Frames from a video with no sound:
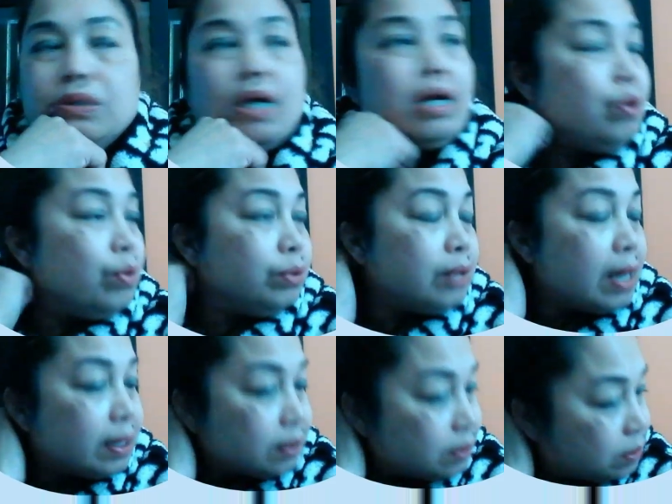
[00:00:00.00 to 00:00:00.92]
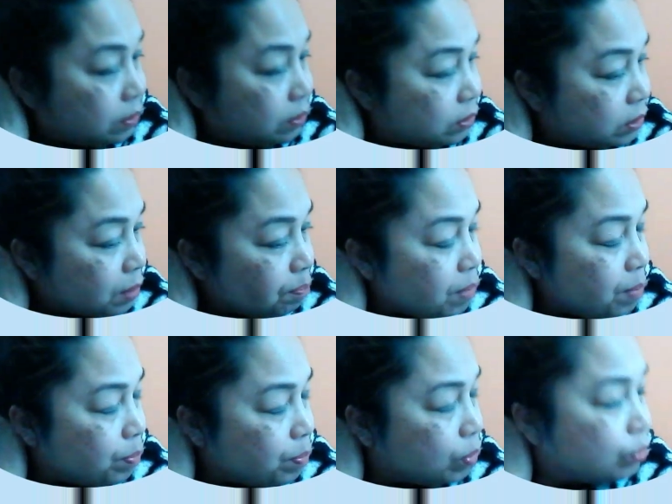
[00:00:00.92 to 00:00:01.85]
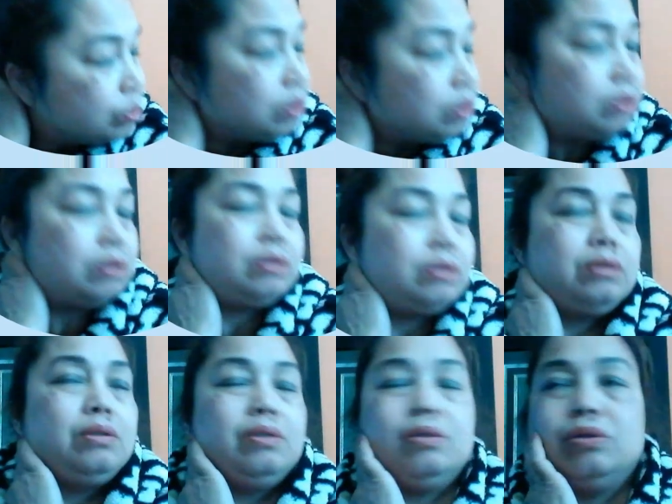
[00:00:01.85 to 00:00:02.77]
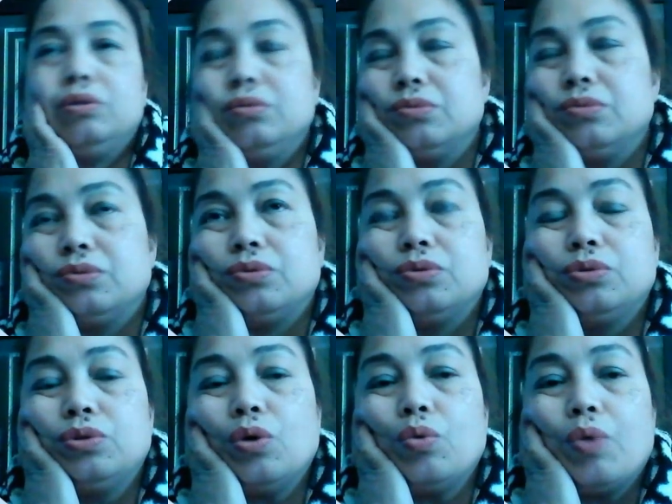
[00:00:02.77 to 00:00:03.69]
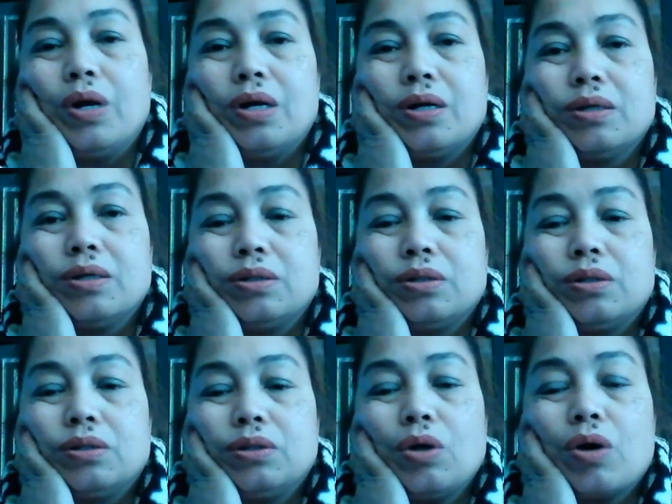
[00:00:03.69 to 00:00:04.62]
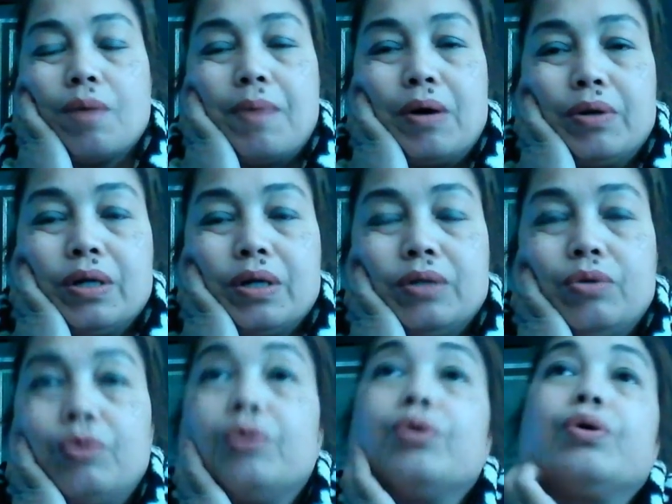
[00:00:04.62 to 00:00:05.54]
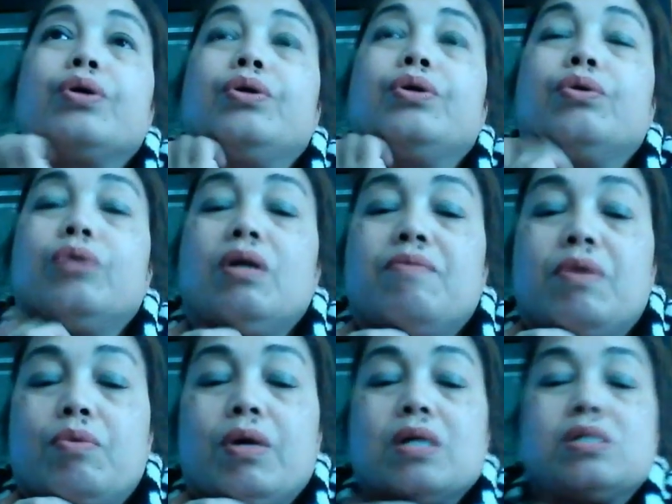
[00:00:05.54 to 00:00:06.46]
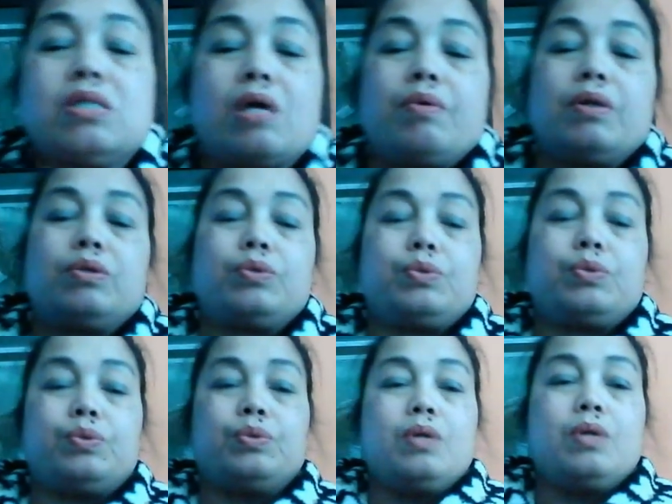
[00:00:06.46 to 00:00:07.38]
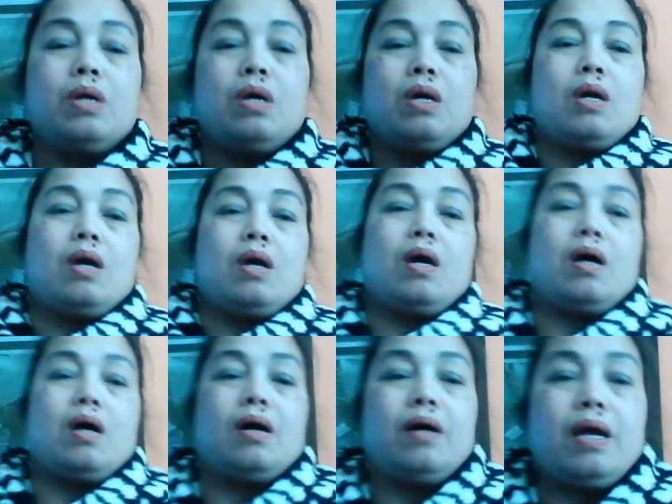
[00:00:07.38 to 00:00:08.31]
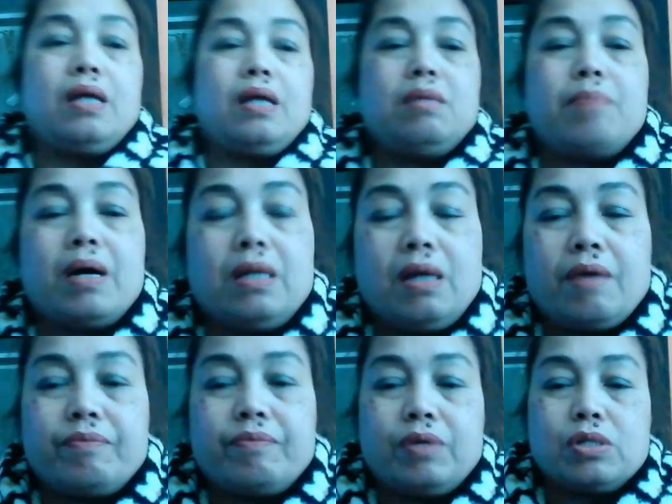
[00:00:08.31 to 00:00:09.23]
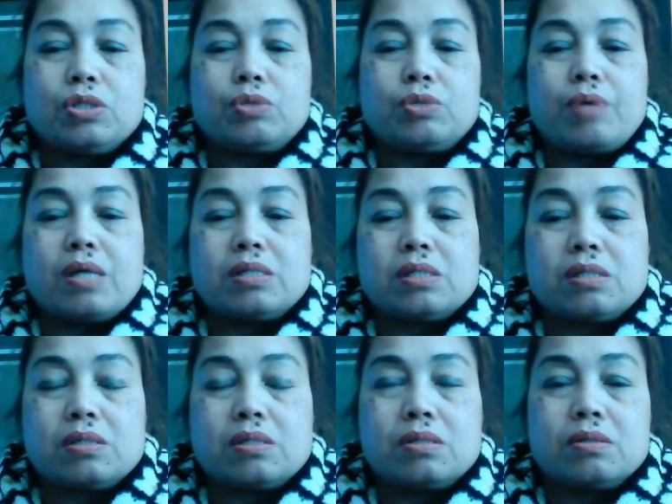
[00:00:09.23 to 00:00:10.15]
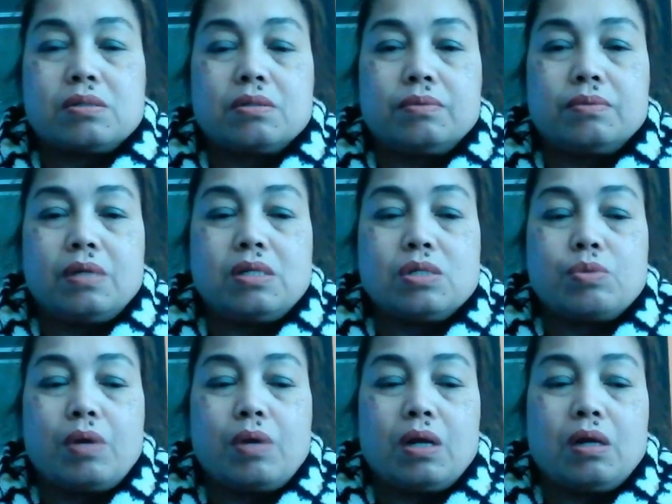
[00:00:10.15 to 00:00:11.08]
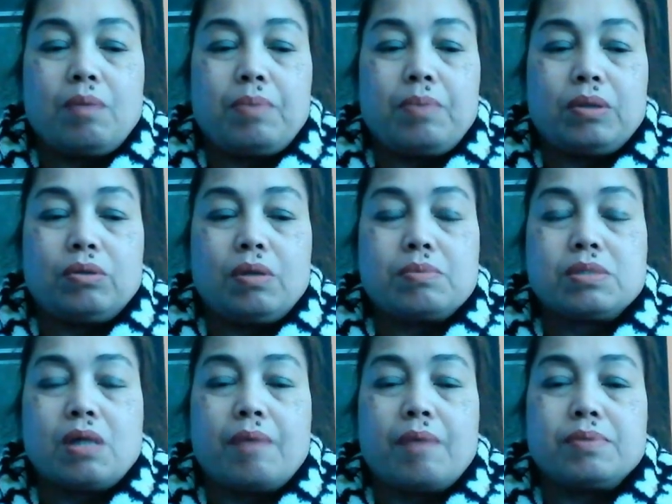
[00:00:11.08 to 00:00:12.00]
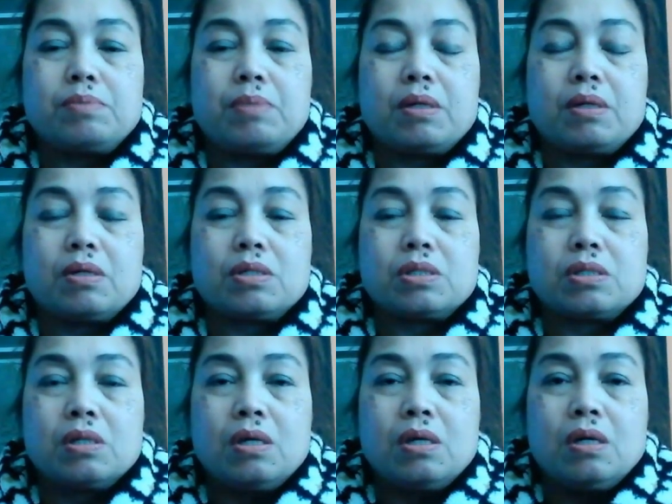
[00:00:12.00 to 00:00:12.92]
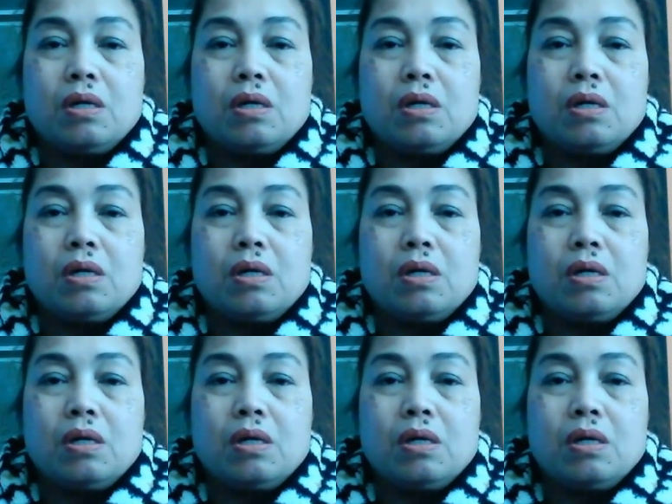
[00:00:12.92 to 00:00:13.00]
I know that some people don't want to talk about it or don't even want to share it to anybody if they're stressed. They just want to keep it to themselves because